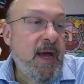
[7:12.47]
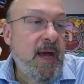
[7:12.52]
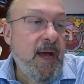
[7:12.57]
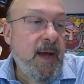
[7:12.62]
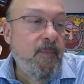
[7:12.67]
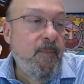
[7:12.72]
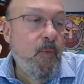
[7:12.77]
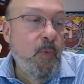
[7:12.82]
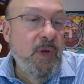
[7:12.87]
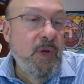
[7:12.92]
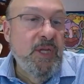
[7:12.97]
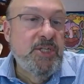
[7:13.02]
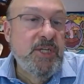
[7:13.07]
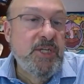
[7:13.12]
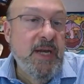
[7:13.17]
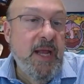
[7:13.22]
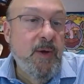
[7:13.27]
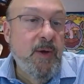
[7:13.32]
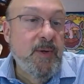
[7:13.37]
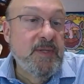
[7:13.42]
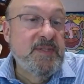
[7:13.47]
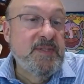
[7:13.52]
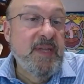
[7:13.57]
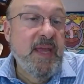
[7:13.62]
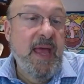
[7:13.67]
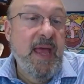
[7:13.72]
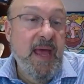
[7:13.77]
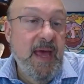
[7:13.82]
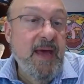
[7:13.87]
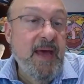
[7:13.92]
reaching out is to
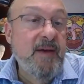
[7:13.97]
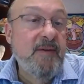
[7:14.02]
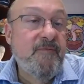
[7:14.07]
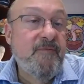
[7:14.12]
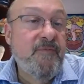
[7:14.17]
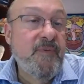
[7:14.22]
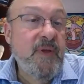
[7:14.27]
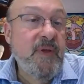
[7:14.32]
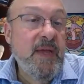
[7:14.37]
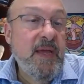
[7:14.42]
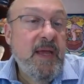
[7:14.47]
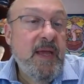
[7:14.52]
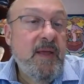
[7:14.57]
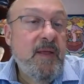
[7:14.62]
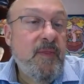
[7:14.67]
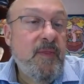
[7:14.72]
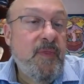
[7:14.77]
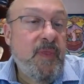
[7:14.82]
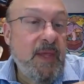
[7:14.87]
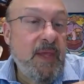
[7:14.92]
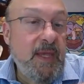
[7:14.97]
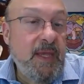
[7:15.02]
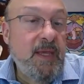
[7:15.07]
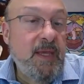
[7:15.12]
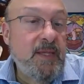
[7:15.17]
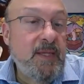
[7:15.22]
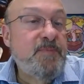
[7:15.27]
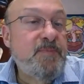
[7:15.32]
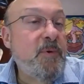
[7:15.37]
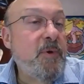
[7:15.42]
have
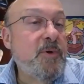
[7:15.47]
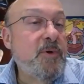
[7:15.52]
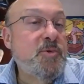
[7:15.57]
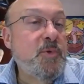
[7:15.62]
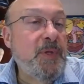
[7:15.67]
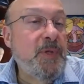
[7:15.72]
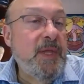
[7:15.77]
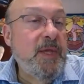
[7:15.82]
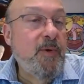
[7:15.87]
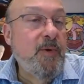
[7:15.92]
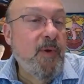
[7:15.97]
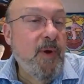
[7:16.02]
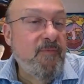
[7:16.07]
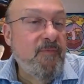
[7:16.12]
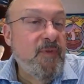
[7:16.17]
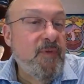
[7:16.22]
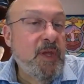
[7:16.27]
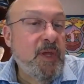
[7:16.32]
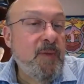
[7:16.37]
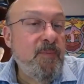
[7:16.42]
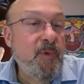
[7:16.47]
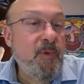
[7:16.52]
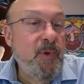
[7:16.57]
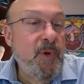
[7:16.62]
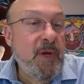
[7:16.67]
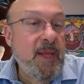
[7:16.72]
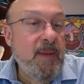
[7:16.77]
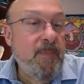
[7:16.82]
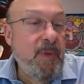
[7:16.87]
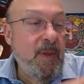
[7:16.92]
the spiritual leader of the
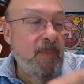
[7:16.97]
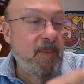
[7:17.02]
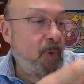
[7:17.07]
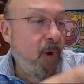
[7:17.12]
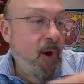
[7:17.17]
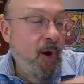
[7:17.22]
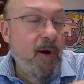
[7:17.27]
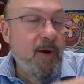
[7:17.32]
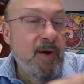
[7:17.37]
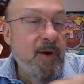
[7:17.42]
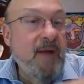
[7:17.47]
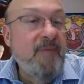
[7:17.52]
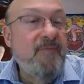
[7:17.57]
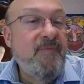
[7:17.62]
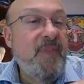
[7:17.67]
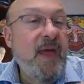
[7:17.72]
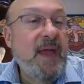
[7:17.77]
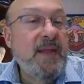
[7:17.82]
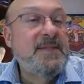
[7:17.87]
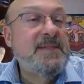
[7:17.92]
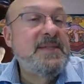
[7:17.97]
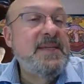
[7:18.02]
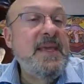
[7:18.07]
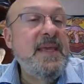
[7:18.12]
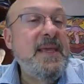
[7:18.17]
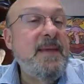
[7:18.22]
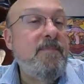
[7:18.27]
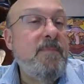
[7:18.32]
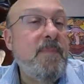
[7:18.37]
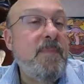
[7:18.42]
community be part of that
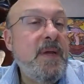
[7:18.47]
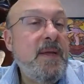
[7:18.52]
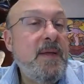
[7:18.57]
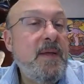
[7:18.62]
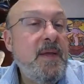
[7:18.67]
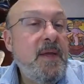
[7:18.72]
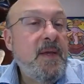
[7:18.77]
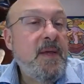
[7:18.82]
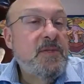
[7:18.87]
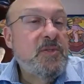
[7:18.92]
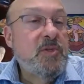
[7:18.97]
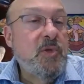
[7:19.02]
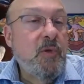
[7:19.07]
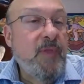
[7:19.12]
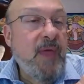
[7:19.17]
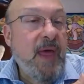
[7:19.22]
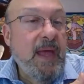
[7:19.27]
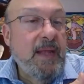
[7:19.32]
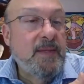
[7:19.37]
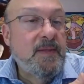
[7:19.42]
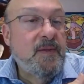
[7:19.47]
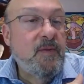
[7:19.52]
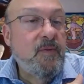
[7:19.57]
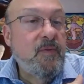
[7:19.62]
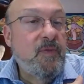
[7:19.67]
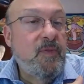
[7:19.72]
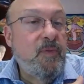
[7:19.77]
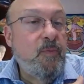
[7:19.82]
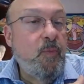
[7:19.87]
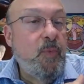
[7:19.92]
team, so that
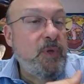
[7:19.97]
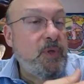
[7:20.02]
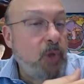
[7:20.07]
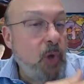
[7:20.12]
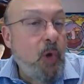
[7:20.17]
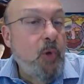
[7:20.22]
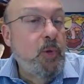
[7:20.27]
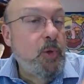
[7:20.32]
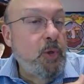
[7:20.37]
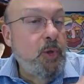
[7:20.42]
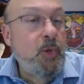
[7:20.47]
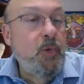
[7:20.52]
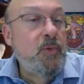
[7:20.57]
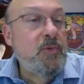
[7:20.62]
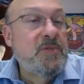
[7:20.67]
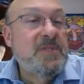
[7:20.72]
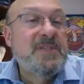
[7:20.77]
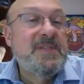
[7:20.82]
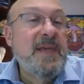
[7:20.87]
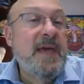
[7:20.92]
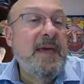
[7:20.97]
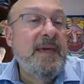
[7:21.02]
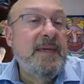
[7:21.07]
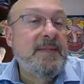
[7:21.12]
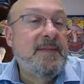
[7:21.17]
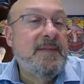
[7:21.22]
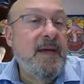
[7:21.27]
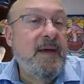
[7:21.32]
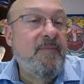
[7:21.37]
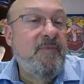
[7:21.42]
we don't lose
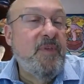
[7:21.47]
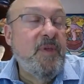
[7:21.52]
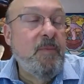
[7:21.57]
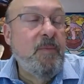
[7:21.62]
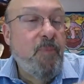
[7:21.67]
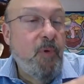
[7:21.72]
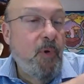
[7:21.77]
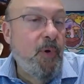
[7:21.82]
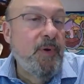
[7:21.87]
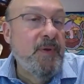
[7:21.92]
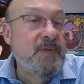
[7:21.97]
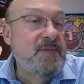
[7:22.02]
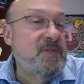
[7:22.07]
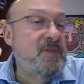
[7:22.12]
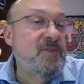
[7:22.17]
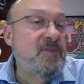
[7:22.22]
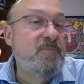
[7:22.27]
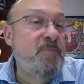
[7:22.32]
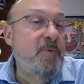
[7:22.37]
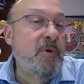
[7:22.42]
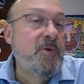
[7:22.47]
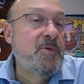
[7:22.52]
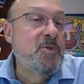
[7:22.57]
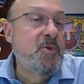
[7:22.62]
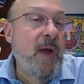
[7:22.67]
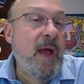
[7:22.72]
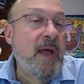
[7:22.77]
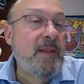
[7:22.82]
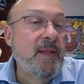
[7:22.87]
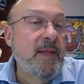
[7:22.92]
sight of the importance of
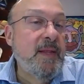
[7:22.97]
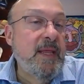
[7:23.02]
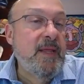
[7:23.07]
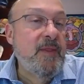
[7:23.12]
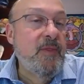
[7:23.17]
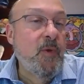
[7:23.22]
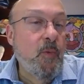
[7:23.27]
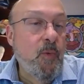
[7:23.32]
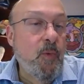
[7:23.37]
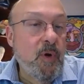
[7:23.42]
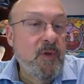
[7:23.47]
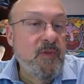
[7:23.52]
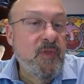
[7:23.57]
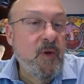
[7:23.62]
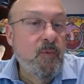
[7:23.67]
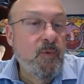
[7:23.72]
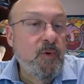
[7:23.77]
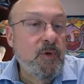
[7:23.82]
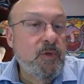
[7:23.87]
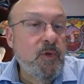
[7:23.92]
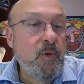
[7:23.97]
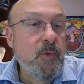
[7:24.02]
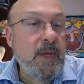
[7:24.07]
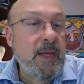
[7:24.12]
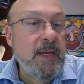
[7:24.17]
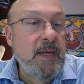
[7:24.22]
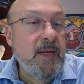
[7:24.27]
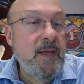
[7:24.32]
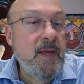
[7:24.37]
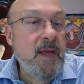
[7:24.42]
spirituality in the work that we're
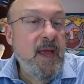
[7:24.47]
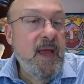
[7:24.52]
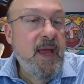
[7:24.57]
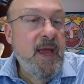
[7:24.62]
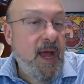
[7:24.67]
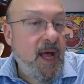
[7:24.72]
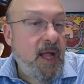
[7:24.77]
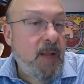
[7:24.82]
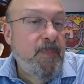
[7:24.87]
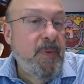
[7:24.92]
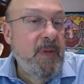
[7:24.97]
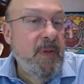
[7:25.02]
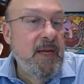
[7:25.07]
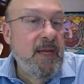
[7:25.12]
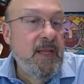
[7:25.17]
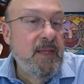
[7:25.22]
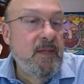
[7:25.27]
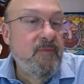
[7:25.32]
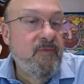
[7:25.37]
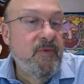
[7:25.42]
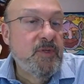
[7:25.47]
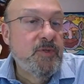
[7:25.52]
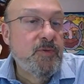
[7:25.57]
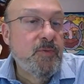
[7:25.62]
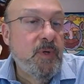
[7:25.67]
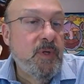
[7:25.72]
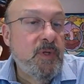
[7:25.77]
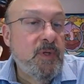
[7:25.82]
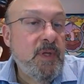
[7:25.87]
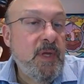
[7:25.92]
doing, helping an
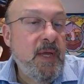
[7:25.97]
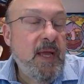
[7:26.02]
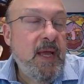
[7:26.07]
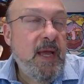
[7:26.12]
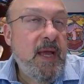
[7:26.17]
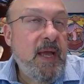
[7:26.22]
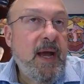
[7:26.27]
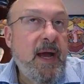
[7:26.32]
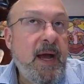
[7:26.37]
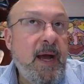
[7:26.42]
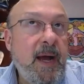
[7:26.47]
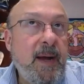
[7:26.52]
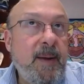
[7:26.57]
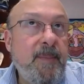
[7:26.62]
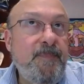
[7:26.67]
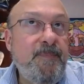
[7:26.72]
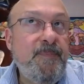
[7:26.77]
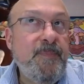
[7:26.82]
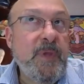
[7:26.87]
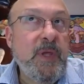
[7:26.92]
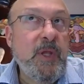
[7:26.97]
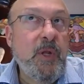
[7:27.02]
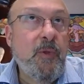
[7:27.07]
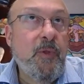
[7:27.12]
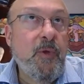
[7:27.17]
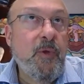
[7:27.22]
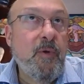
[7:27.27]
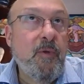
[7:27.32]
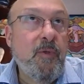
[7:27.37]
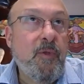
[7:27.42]
individual.
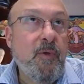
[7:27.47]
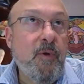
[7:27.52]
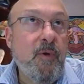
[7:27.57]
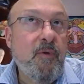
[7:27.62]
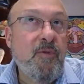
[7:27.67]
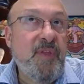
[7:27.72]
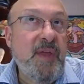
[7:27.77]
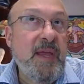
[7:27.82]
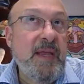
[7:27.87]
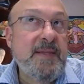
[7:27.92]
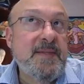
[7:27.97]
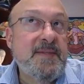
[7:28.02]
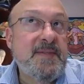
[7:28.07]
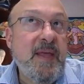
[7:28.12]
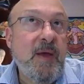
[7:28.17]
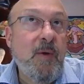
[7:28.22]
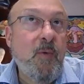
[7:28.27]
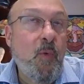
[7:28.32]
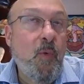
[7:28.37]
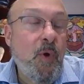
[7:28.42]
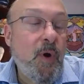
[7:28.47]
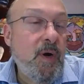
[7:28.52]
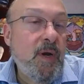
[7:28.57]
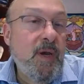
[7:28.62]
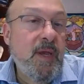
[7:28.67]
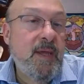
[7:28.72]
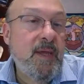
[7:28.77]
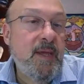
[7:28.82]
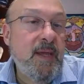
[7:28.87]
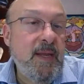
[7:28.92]
There are things that
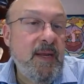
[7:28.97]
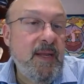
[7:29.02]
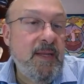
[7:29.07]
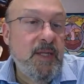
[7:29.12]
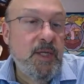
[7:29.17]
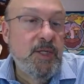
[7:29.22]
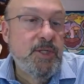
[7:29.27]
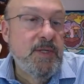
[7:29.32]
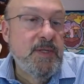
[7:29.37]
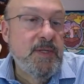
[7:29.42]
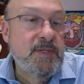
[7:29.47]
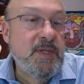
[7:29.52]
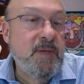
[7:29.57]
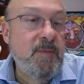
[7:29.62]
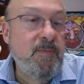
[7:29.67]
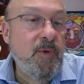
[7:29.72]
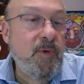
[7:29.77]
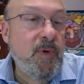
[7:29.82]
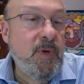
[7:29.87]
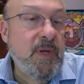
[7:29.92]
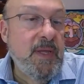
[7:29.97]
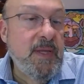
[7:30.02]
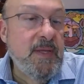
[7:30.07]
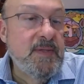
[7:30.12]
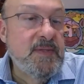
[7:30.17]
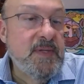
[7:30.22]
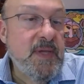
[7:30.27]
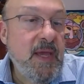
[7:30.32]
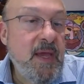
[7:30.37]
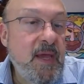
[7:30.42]
work in Indigenous
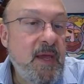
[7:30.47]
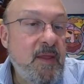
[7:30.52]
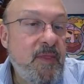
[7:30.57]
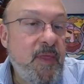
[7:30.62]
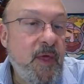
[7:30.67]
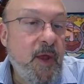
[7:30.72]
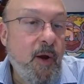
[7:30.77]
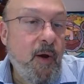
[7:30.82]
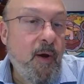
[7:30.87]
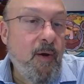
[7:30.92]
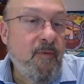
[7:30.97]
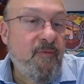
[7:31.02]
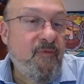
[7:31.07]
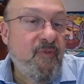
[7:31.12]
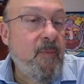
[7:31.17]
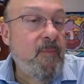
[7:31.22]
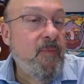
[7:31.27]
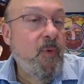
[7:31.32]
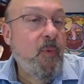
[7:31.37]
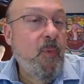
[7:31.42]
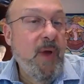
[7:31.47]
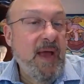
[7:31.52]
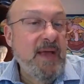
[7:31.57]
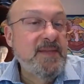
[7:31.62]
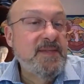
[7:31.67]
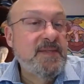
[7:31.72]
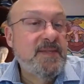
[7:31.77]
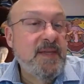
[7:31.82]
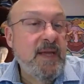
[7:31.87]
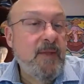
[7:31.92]
communities that are from the
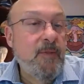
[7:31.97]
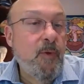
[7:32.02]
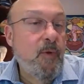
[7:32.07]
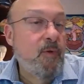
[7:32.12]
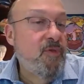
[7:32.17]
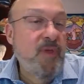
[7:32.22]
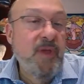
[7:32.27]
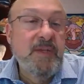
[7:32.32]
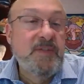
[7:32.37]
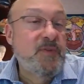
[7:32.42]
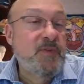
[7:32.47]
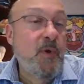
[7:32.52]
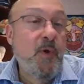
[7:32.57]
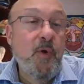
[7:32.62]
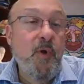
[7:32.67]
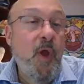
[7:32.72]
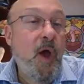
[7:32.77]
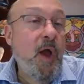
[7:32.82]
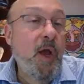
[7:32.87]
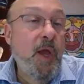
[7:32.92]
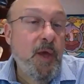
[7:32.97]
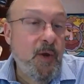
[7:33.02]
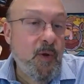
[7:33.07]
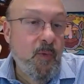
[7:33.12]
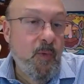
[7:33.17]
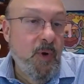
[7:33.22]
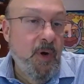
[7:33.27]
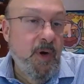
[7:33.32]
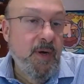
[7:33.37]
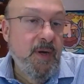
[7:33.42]
West, and there are things that are not going to
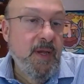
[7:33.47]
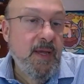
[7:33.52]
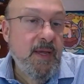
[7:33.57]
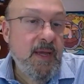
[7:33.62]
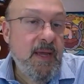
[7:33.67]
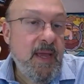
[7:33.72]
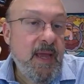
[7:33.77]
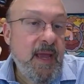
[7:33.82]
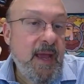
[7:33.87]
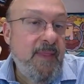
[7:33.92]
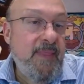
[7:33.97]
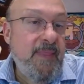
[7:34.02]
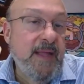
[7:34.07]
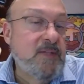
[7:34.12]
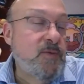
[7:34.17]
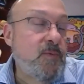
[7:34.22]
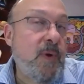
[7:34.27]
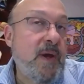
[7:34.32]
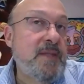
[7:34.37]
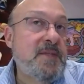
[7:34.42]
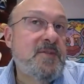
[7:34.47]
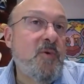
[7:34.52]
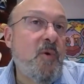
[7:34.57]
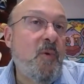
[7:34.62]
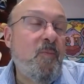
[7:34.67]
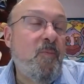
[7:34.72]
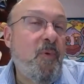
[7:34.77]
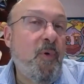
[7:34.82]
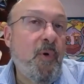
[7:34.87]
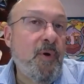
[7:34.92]
work. And that's why it's so
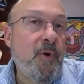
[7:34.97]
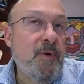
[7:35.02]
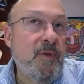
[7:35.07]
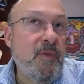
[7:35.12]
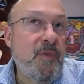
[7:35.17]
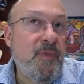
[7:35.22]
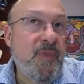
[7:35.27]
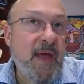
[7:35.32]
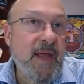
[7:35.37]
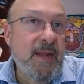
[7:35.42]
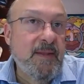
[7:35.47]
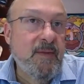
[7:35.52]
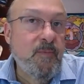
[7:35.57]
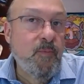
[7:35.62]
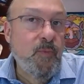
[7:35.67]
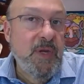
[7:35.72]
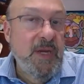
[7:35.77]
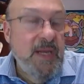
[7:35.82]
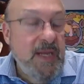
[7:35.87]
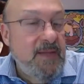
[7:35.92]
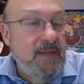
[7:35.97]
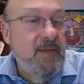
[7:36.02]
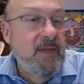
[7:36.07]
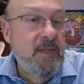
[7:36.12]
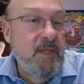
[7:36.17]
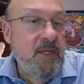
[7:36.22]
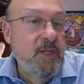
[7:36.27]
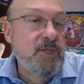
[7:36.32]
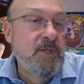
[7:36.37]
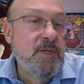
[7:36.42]
important that we need the
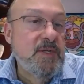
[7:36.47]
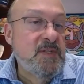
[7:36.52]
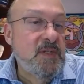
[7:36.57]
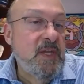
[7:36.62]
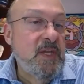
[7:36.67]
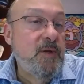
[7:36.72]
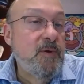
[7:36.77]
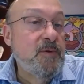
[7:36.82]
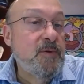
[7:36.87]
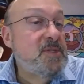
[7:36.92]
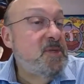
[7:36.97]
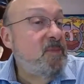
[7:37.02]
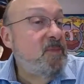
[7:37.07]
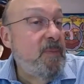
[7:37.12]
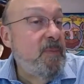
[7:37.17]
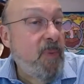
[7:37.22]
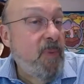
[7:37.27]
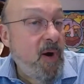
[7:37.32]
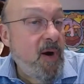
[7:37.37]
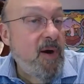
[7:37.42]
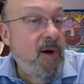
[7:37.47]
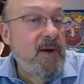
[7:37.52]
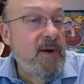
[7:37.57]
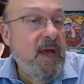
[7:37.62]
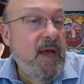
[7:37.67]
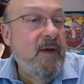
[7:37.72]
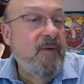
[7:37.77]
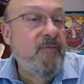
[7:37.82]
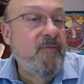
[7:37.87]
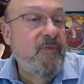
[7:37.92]
Indigenous leaders to be part
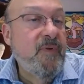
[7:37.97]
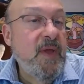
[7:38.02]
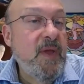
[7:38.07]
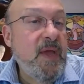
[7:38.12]
of